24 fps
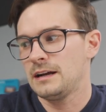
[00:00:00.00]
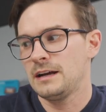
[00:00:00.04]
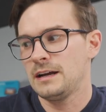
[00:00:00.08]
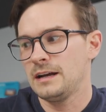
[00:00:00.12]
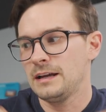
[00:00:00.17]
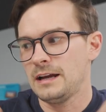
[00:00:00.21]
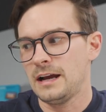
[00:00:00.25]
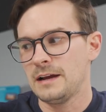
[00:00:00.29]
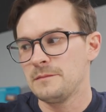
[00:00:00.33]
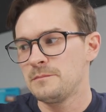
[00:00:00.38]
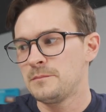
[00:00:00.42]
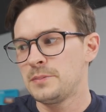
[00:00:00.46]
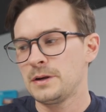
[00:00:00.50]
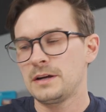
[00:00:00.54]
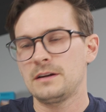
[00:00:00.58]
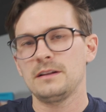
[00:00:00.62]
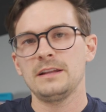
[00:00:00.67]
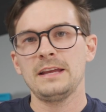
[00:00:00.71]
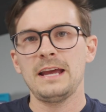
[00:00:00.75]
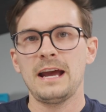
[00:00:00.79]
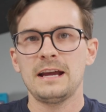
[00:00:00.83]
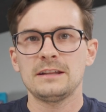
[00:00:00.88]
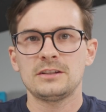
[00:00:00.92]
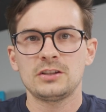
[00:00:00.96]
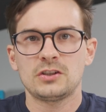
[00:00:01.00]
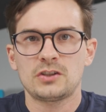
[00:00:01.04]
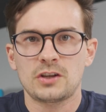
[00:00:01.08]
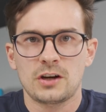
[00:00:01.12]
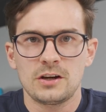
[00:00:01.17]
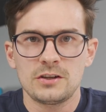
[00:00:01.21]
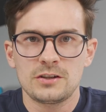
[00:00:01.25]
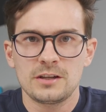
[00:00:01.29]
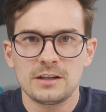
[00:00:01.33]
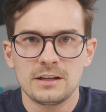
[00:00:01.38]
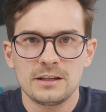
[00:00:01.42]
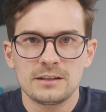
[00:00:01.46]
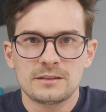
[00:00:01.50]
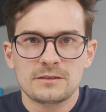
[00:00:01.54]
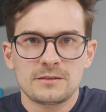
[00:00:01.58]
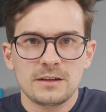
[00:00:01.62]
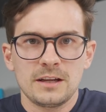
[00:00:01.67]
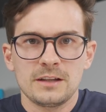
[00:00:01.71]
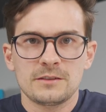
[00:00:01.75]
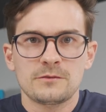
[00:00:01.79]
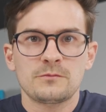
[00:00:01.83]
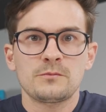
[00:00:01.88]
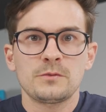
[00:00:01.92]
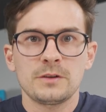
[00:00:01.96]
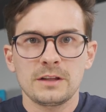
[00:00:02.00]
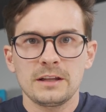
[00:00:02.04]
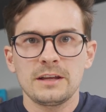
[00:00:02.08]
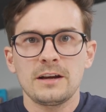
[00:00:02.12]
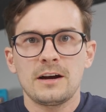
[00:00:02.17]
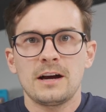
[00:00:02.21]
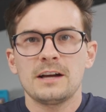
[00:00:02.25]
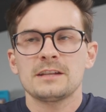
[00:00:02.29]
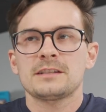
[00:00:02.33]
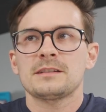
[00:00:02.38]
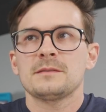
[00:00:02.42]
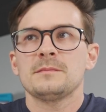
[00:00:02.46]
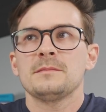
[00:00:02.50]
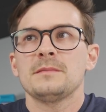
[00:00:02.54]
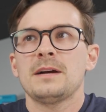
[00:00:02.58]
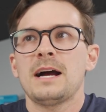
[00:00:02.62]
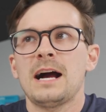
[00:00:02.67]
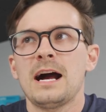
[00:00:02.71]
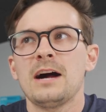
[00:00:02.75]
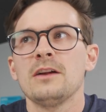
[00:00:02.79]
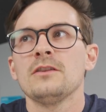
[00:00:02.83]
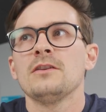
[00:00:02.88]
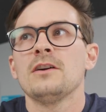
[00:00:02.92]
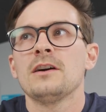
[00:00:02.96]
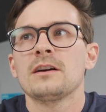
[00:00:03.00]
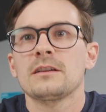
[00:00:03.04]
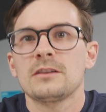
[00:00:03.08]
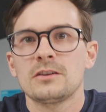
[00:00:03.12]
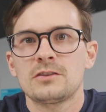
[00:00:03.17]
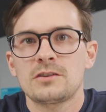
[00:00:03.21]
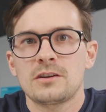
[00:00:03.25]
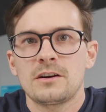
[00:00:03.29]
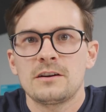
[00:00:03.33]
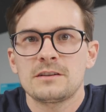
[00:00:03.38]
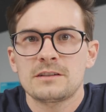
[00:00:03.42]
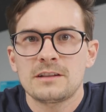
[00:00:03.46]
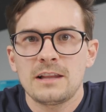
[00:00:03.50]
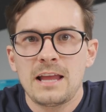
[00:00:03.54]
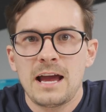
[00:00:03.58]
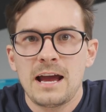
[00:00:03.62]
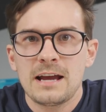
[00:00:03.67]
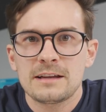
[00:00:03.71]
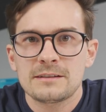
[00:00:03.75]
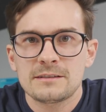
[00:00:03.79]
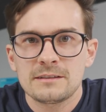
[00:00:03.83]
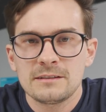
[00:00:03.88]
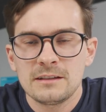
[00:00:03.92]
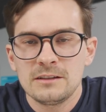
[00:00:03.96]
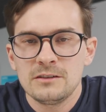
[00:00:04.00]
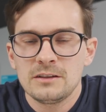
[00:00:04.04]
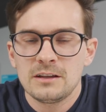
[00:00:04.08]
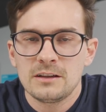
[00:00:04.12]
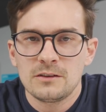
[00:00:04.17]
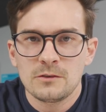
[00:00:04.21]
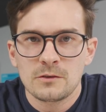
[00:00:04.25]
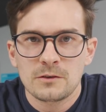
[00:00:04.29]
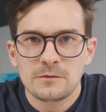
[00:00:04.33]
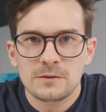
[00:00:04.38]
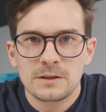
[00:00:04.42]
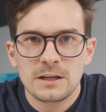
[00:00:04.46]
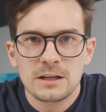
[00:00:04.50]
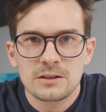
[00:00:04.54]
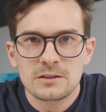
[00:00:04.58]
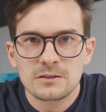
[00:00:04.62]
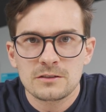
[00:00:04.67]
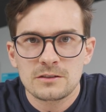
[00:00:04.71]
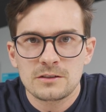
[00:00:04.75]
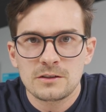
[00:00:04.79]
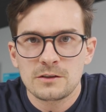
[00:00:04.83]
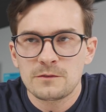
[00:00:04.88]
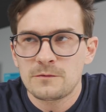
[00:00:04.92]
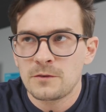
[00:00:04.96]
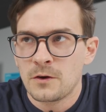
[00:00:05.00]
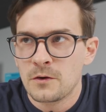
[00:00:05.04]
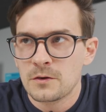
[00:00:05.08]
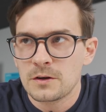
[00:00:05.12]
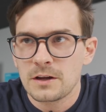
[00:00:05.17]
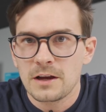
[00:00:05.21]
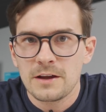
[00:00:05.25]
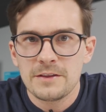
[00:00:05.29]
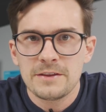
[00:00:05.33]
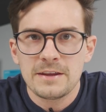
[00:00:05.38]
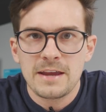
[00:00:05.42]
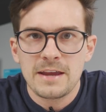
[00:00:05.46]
I barely had to charge it. It's really awesome how long the charge lasts, and then you get notifications to your phone on